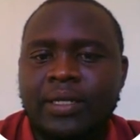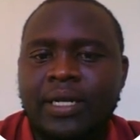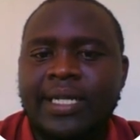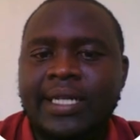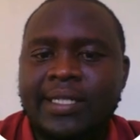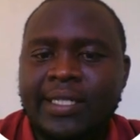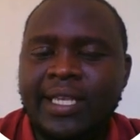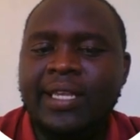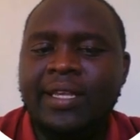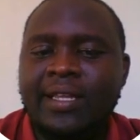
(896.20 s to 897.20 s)
Let's
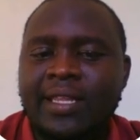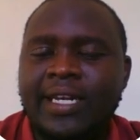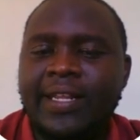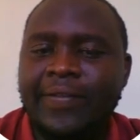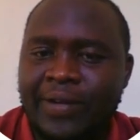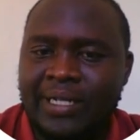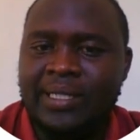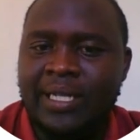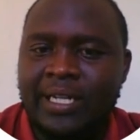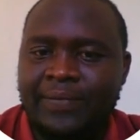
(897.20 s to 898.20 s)
see the
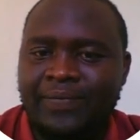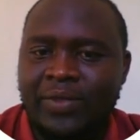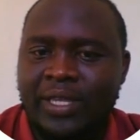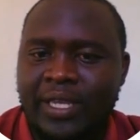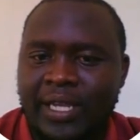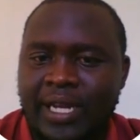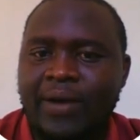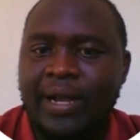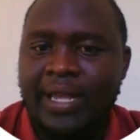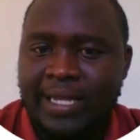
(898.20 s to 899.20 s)
difference. In
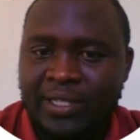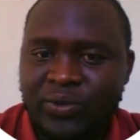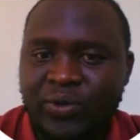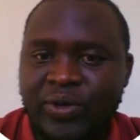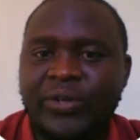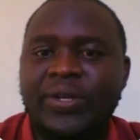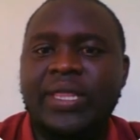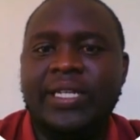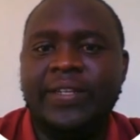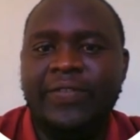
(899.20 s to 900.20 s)
our case, when we are doing
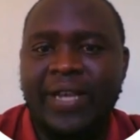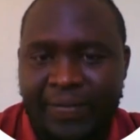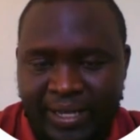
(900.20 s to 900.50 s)
35